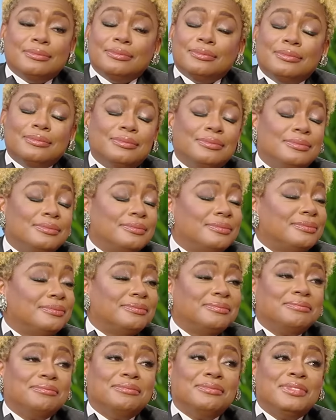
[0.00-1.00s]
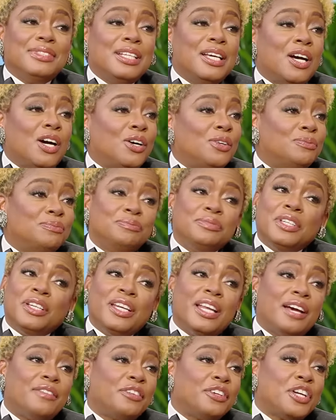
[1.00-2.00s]
including at the Oscars. No, you
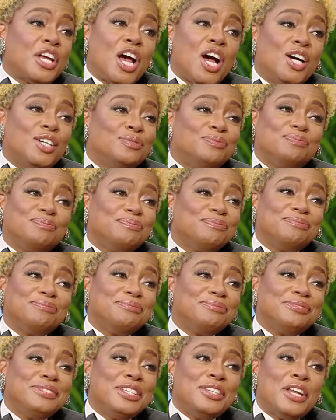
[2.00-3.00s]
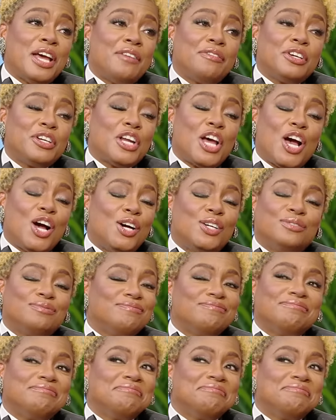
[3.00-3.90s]
never yeah. know. You never know. Yeah.